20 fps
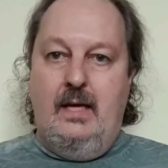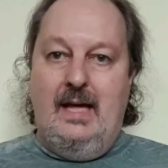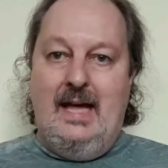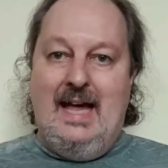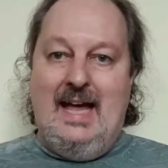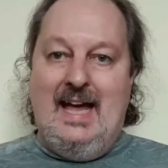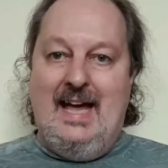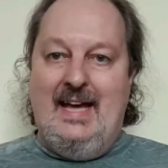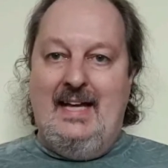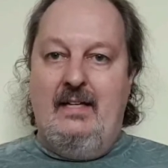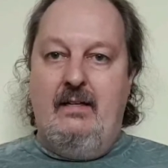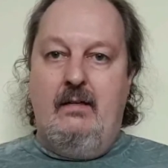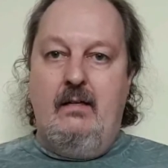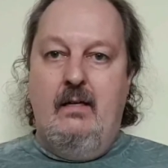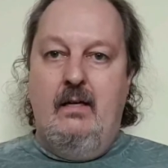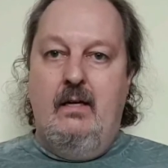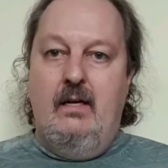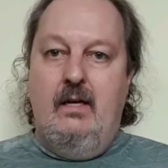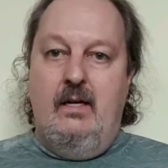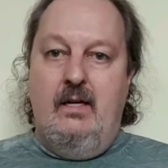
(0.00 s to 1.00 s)
And
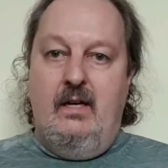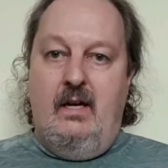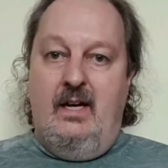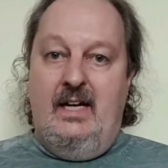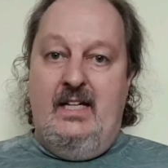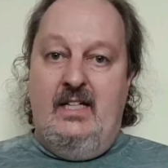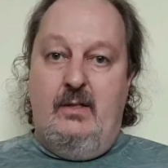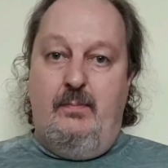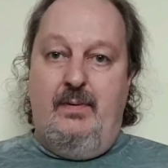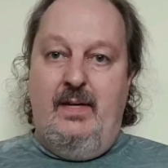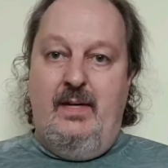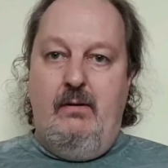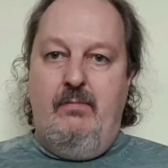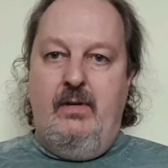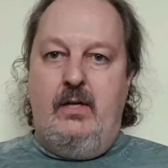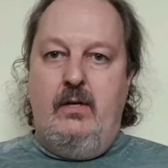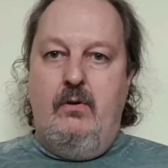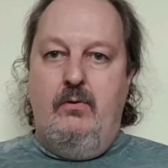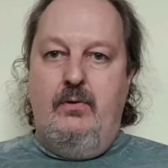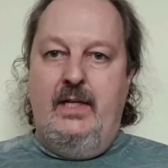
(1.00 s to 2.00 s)
it's being
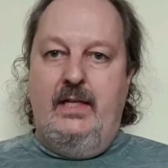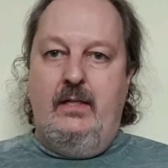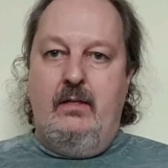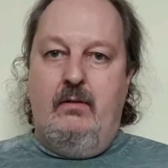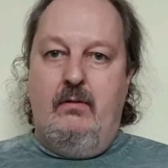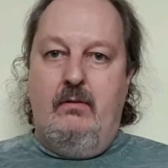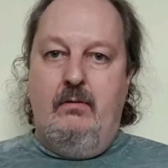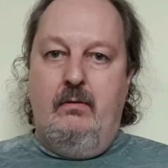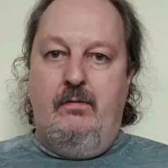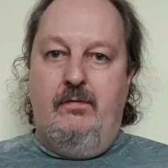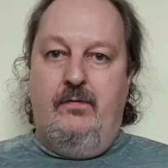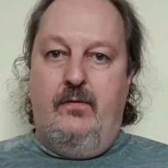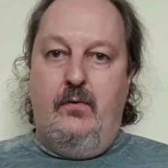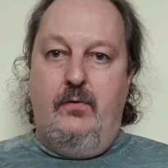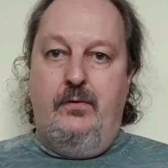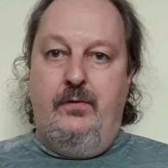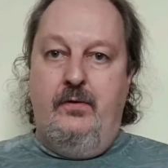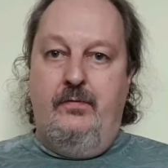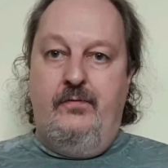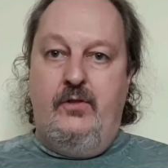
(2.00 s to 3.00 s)
recorded on
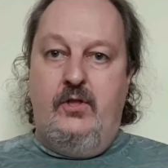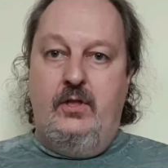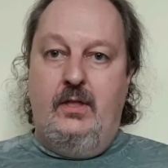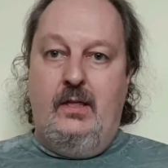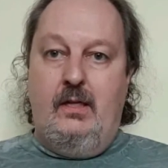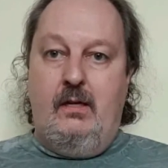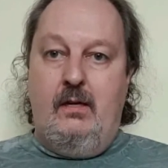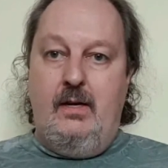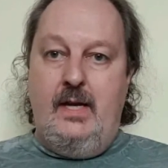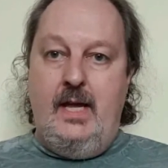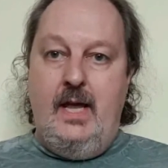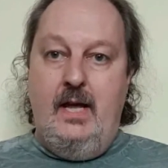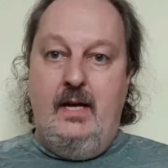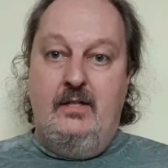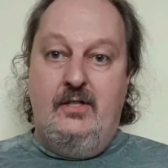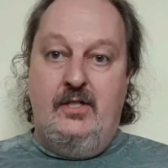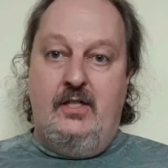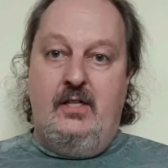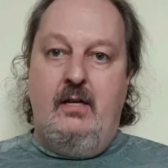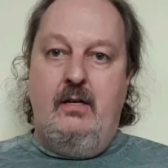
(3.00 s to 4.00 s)
4th of July,
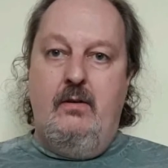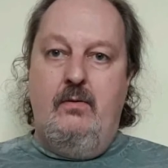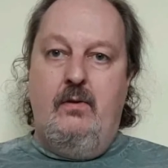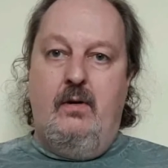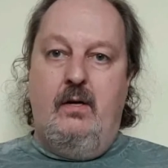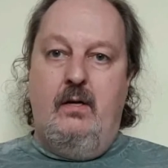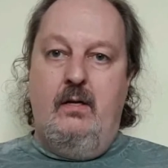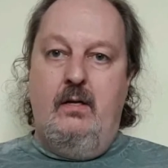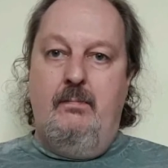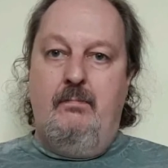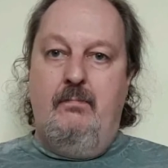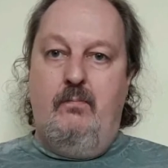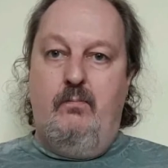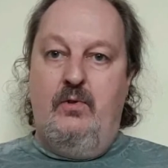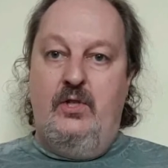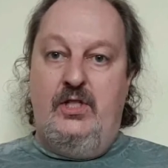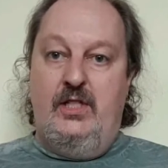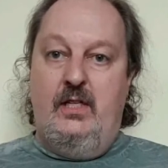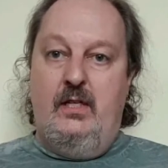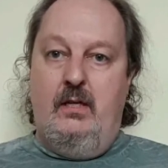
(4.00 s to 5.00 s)
so I'm
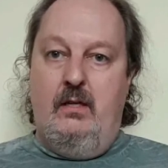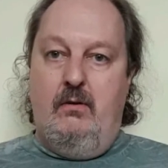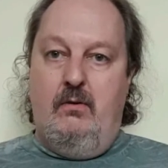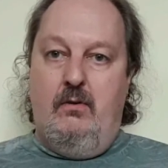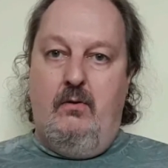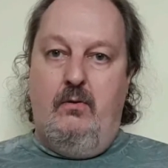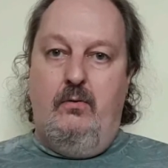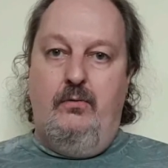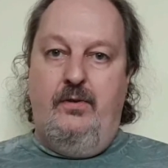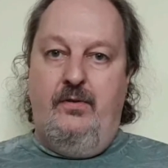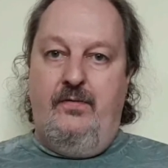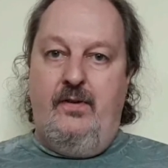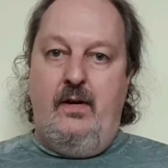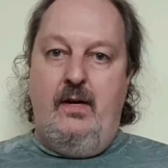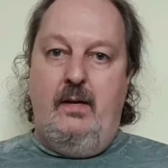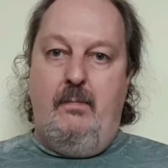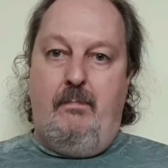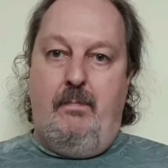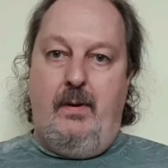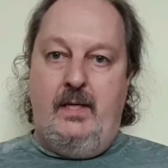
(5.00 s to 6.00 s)
wishing all the
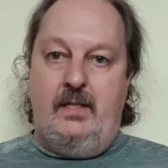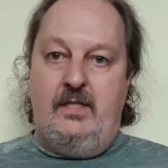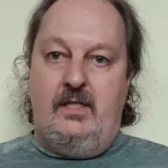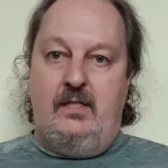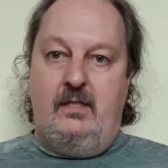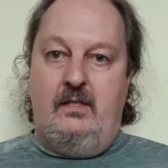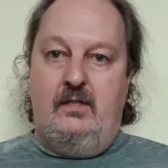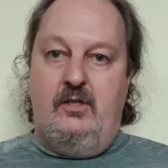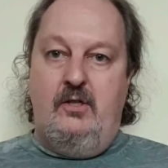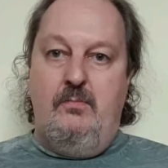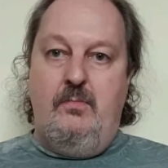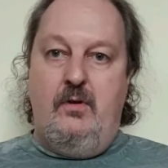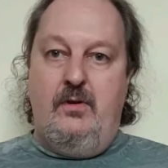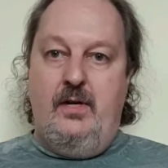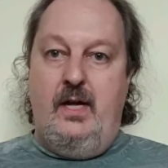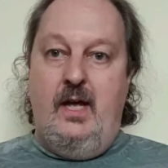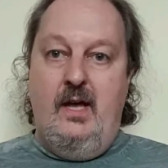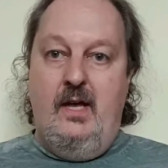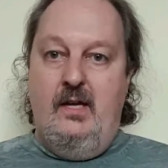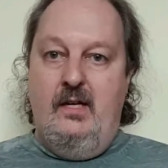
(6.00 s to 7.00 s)
very best to
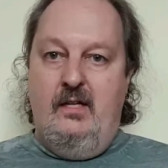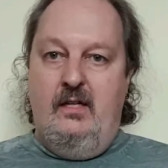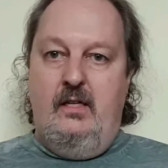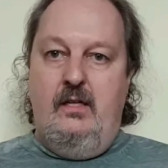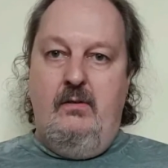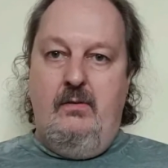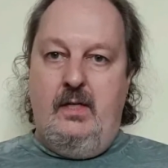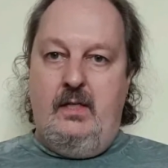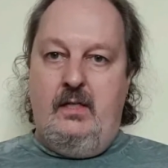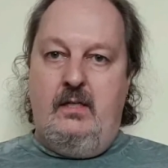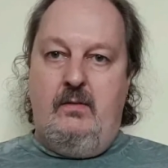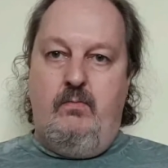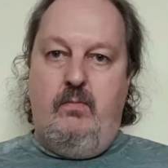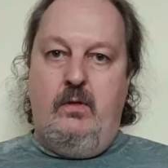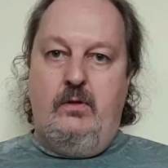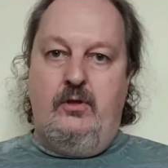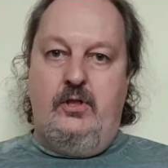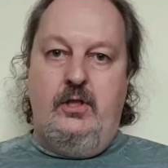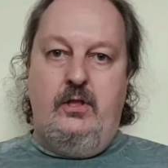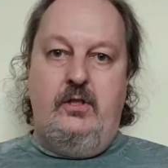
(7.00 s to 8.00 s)
my US
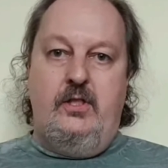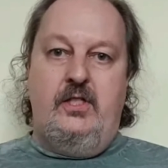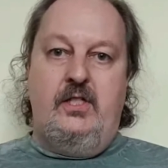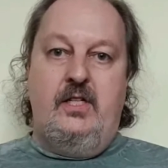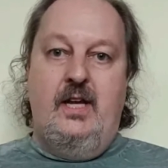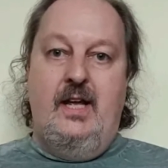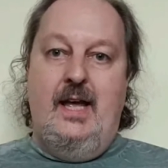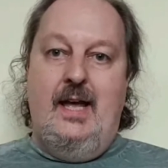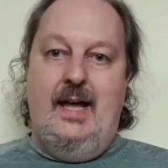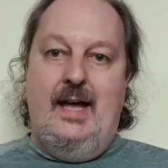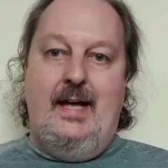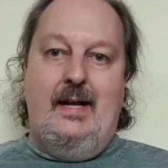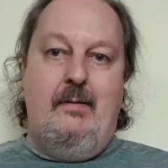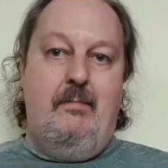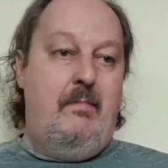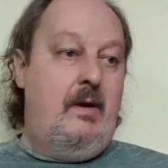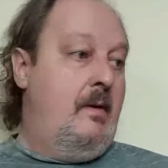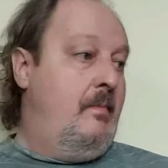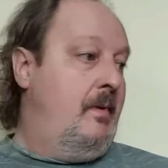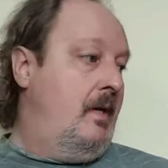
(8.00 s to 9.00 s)
watchers,
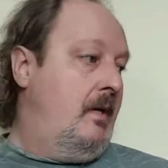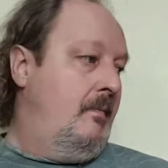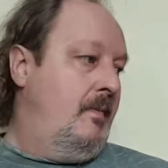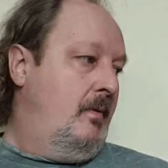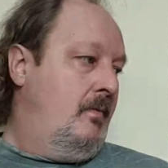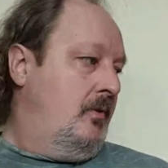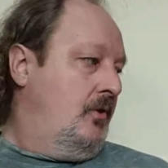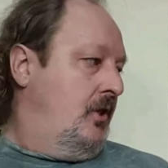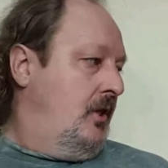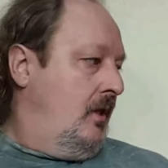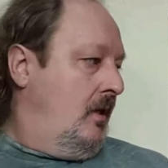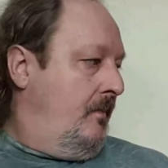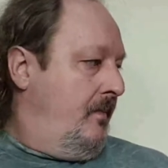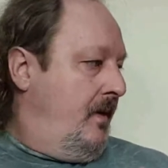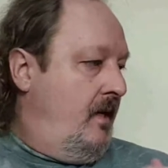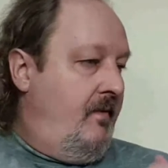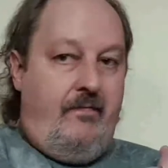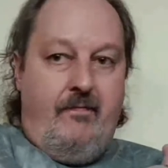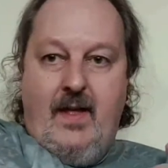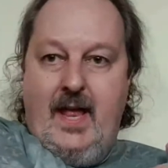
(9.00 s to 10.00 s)
and maybe I'll be watching a
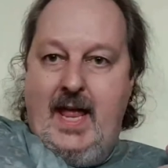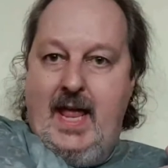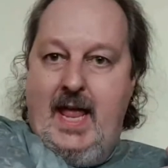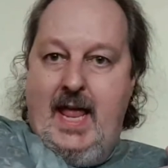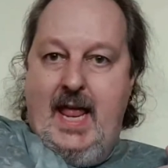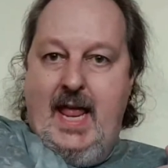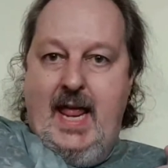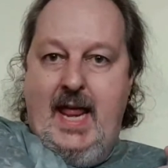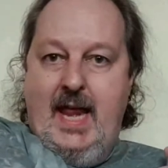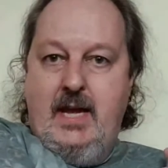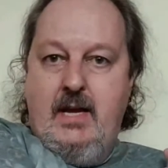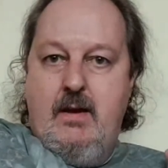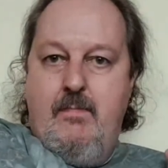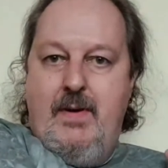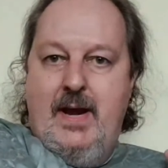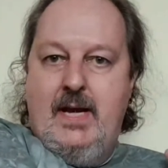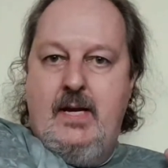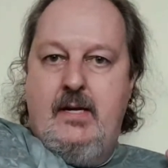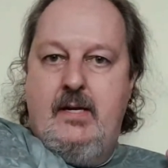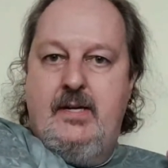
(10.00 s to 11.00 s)
bit of
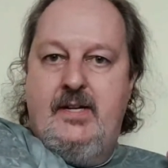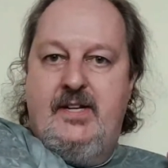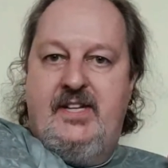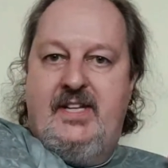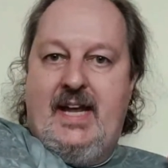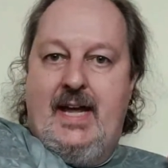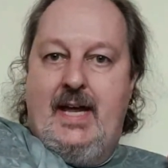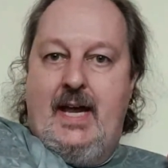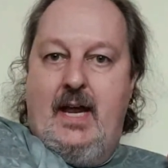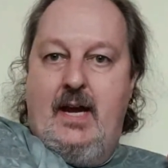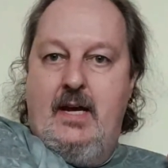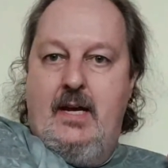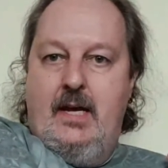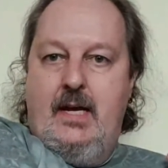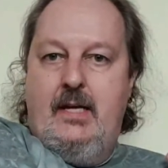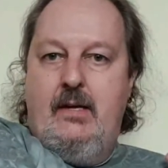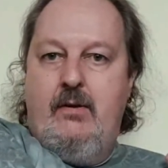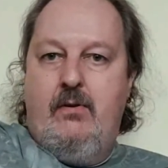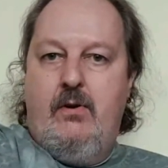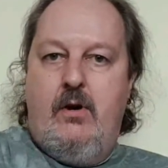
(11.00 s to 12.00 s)
Independence Day
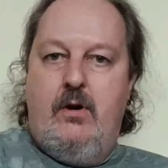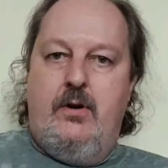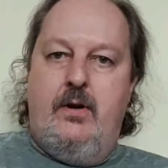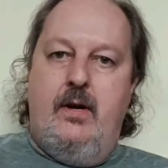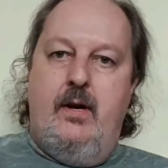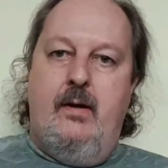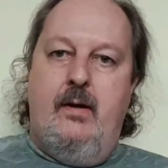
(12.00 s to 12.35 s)
later on.